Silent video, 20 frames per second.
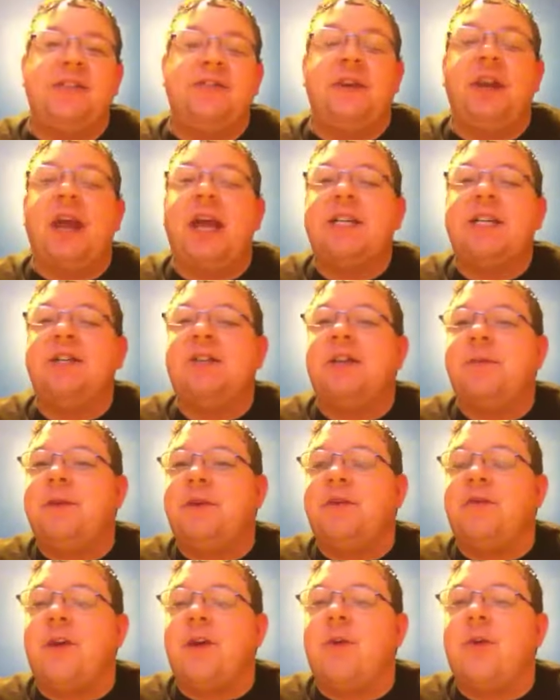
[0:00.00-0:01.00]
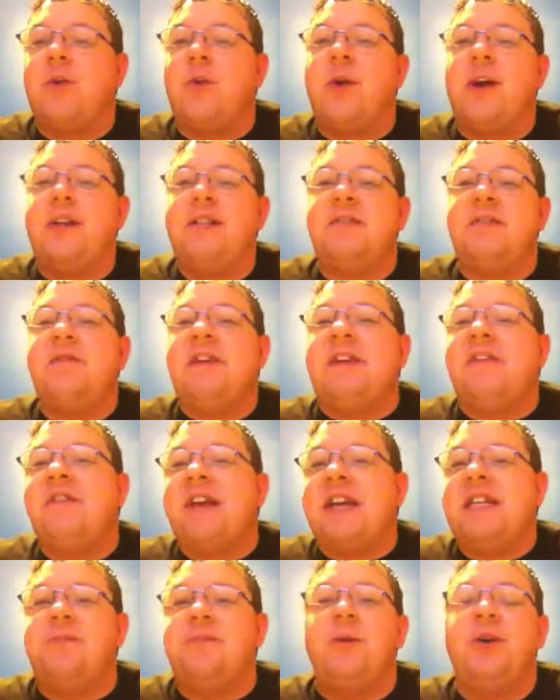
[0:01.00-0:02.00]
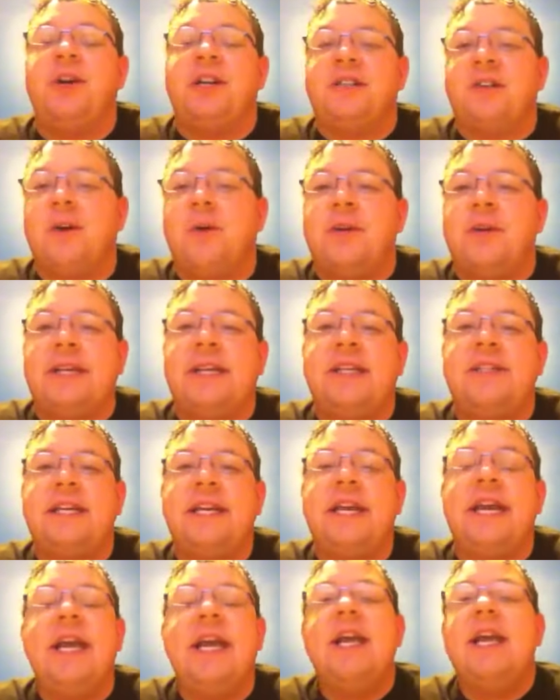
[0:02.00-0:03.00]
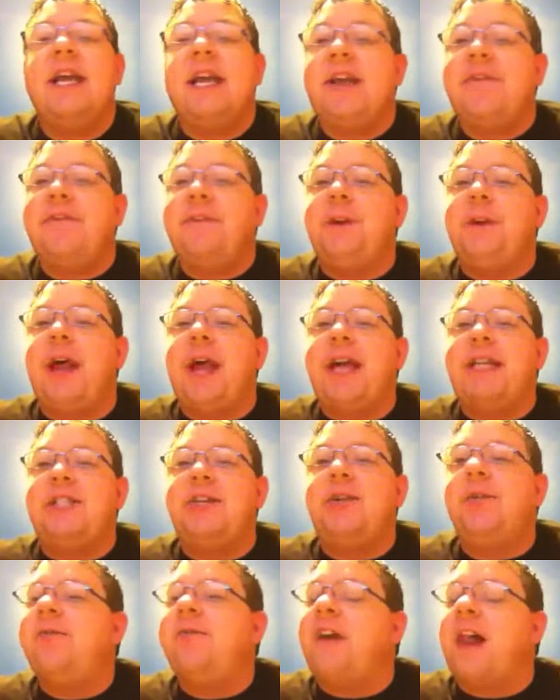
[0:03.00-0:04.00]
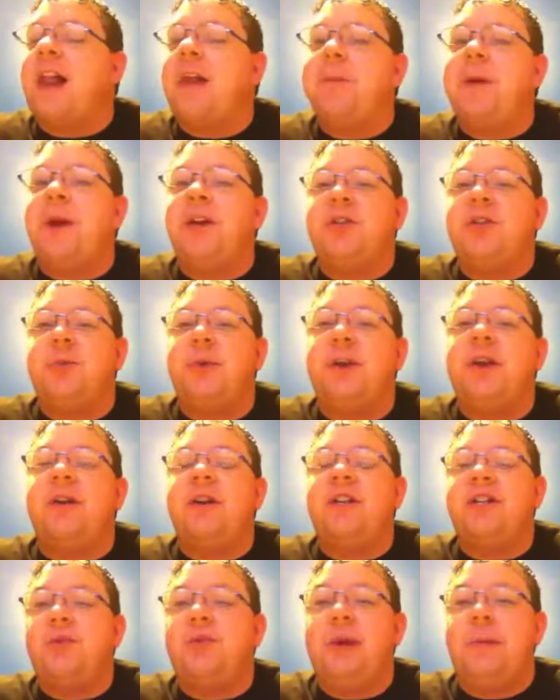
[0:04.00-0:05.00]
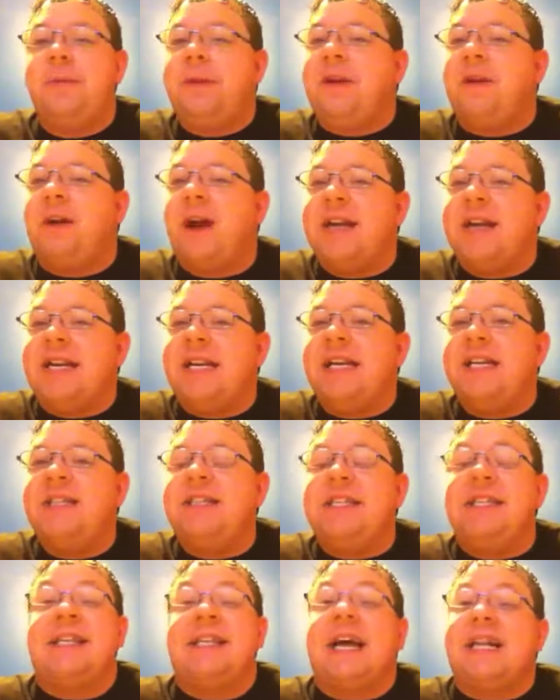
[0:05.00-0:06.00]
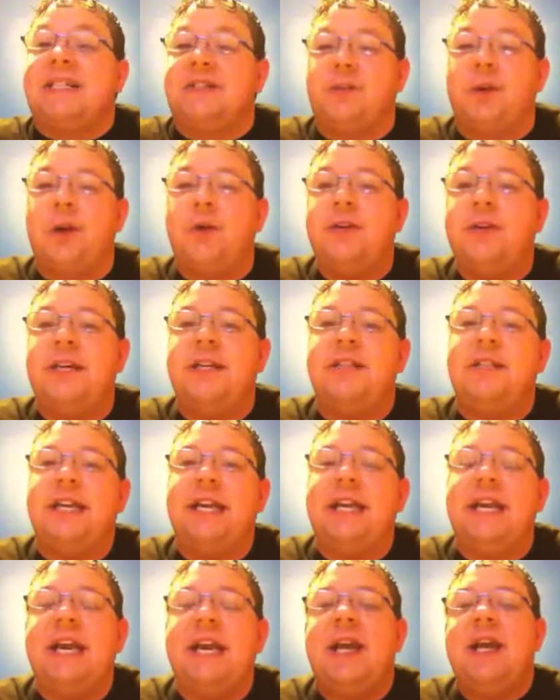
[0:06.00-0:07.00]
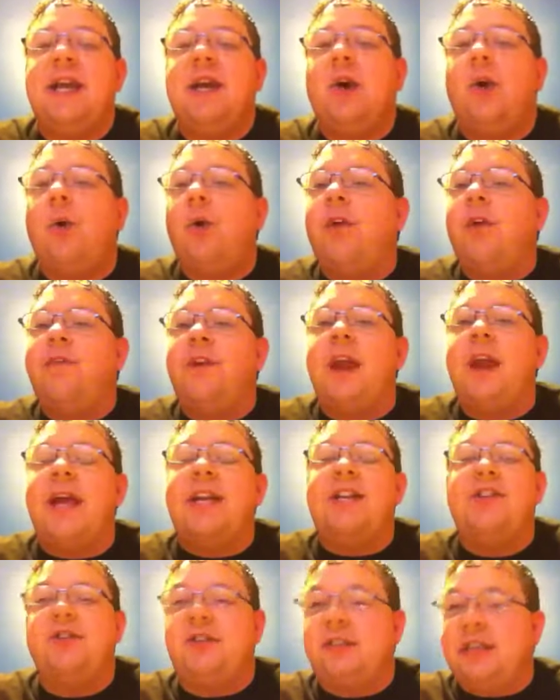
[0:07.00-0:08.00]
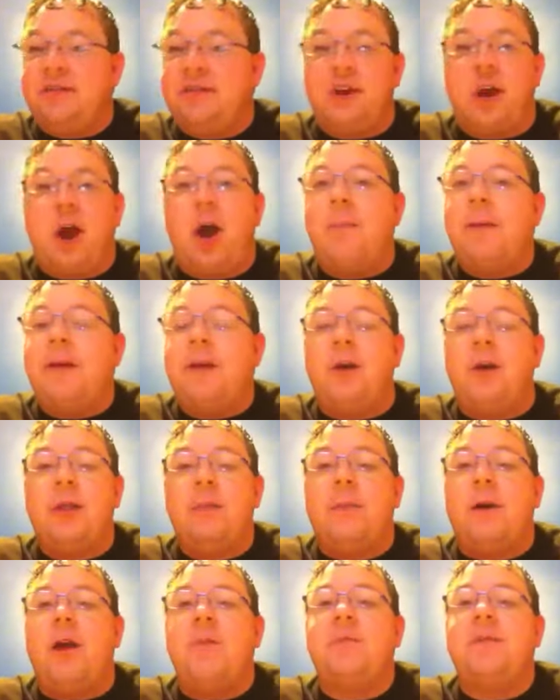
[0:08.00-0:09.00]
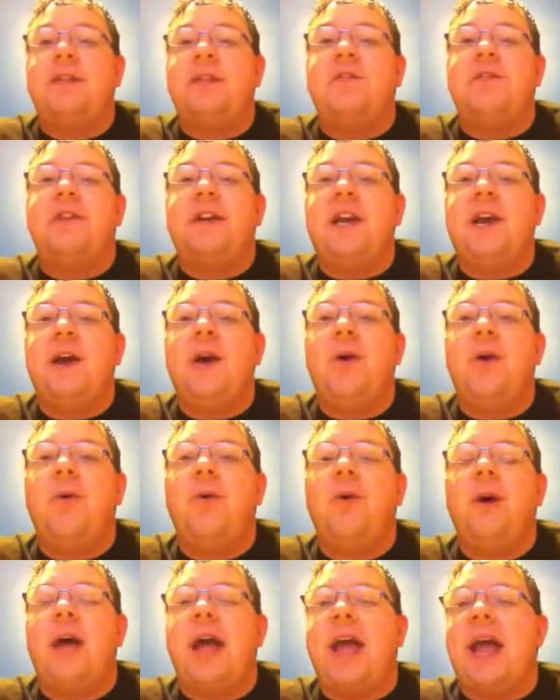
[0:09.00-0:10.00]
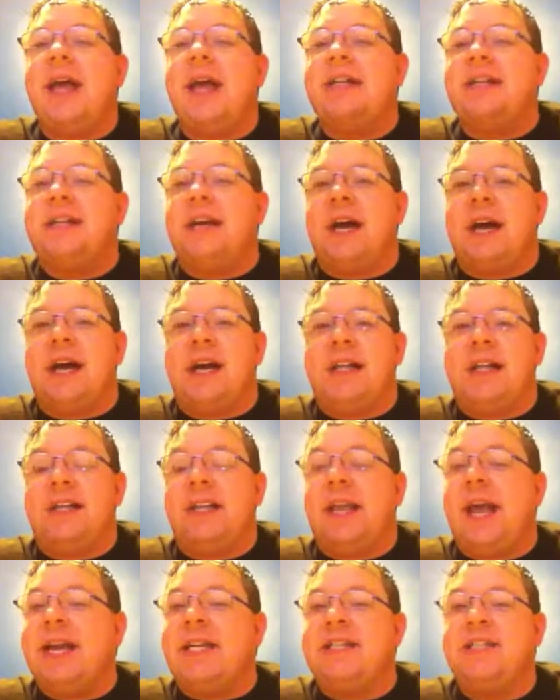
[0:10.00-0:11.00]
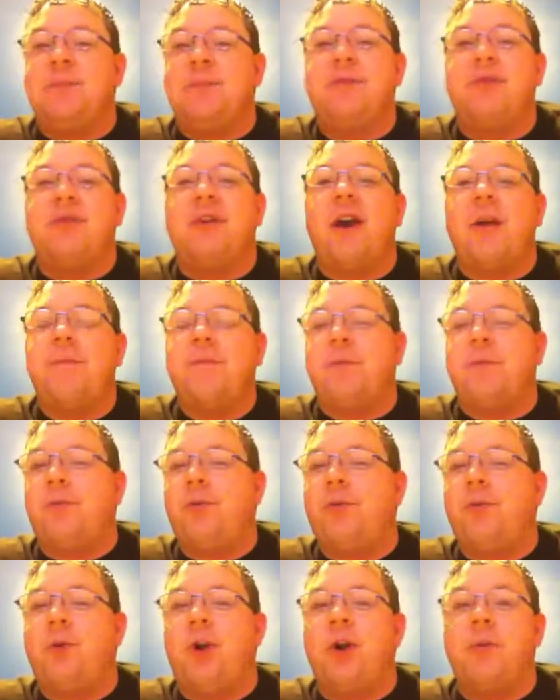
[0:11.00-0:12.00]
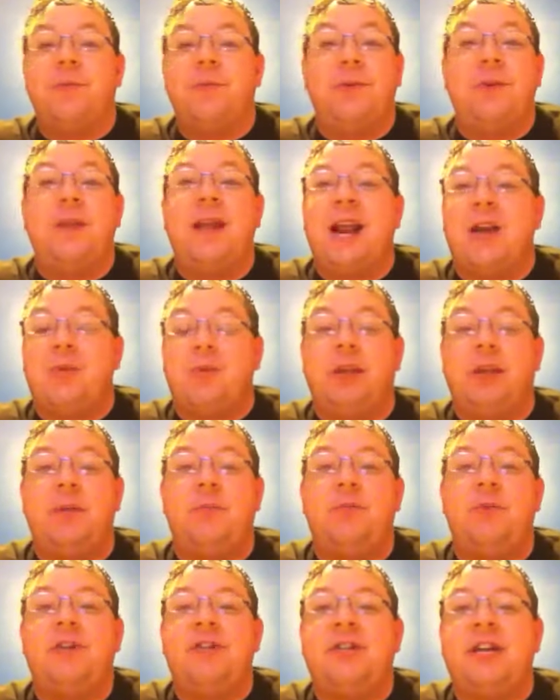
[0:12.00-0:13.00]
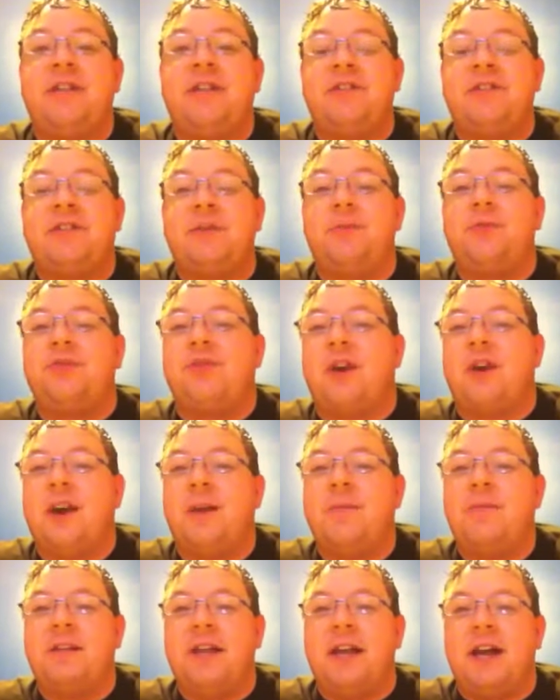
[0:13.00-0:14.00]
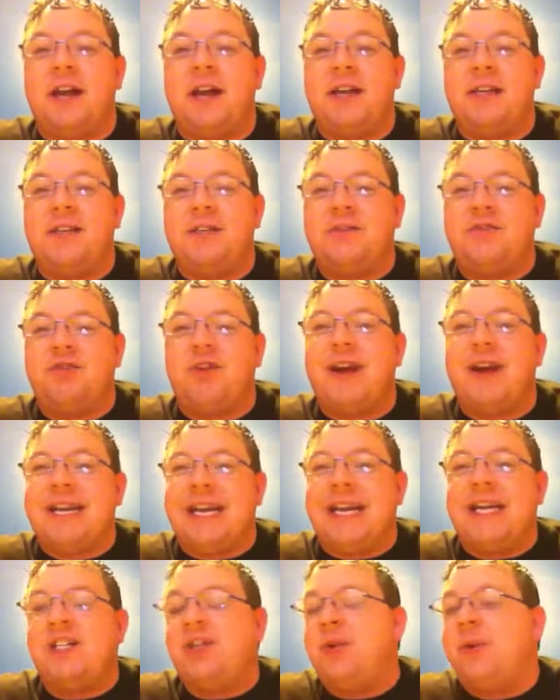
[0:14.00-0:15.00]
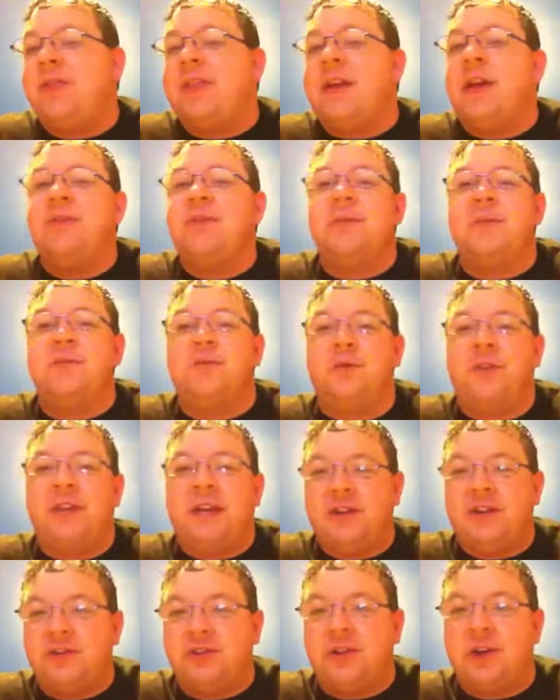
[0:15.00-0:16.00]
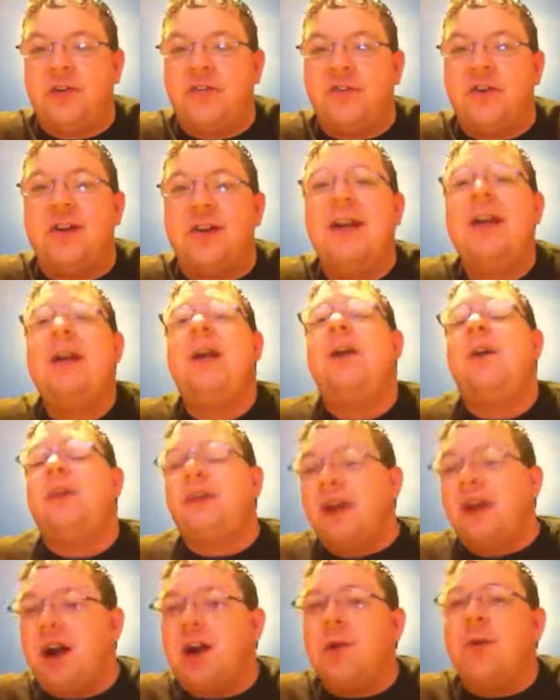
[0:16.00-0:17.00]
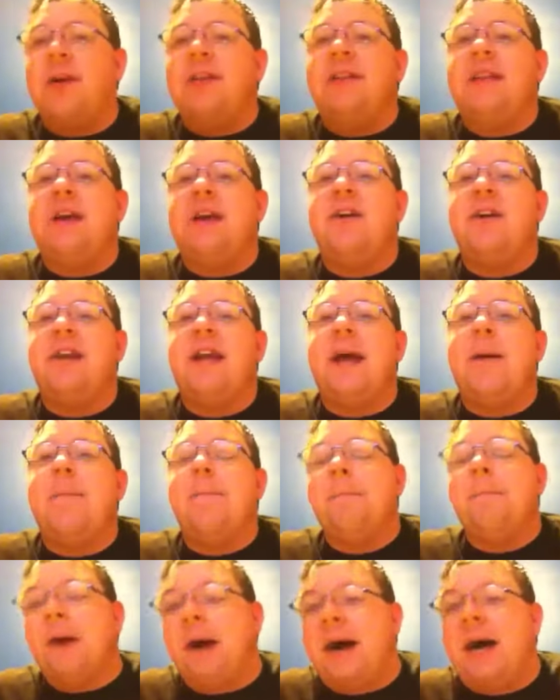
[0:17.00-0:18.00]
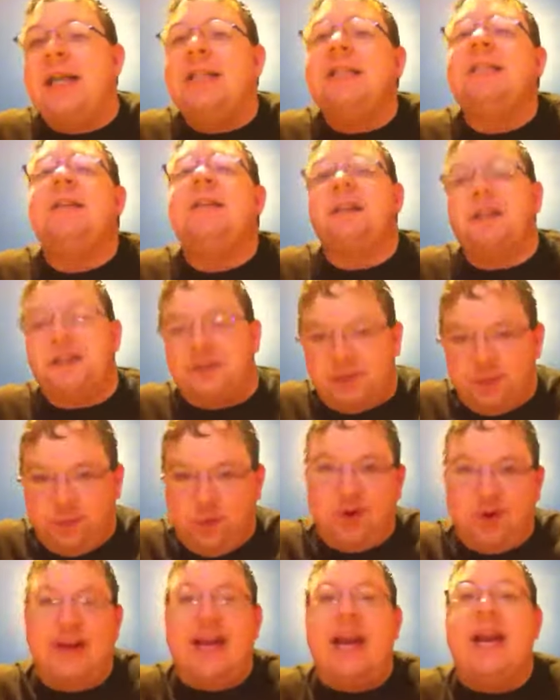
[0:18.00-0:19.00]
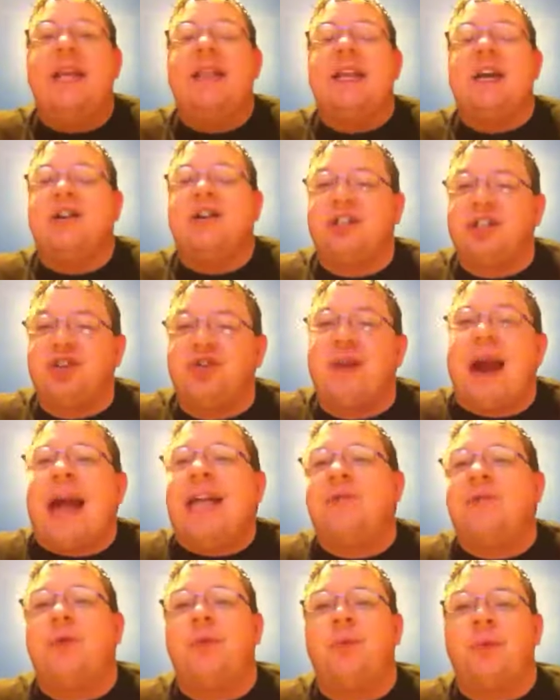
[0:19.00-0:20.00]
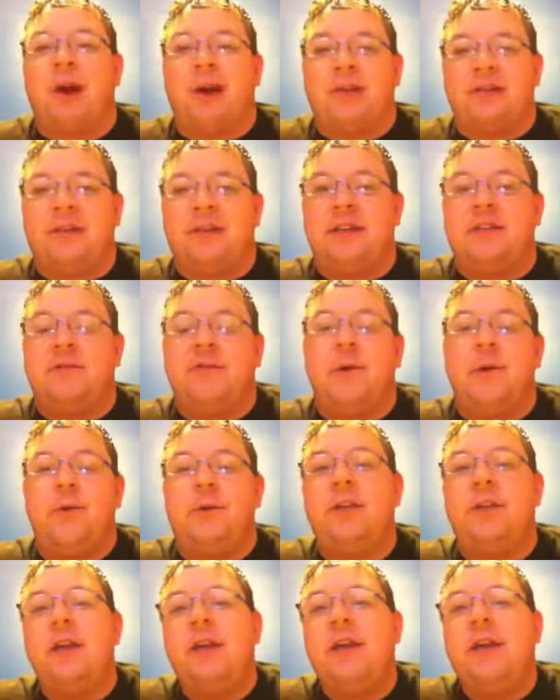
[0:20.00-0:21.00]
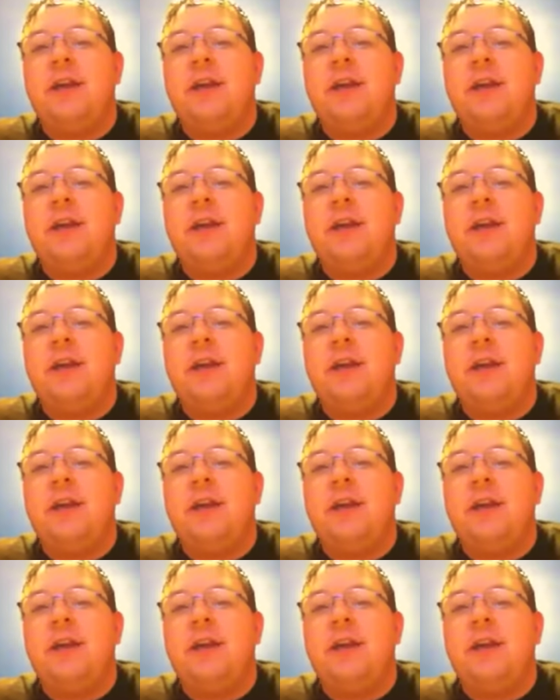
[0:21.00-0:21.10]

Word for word: If you'd like to send me your friend request via Facebook, it's Owen Disney. If you'd like to follow me on Twitter and tweet me your ideas, it's at Sir Owen Disney. Or if you'd like to just leave a comment on the bottom of this video and uh, like and subscribe, you're more than welcome to do that. I really appreciate the subscribes. Uh, trying to get to a thousand before the year's over. Not quite there yet, but we're getting there. It's a gradual process, folks.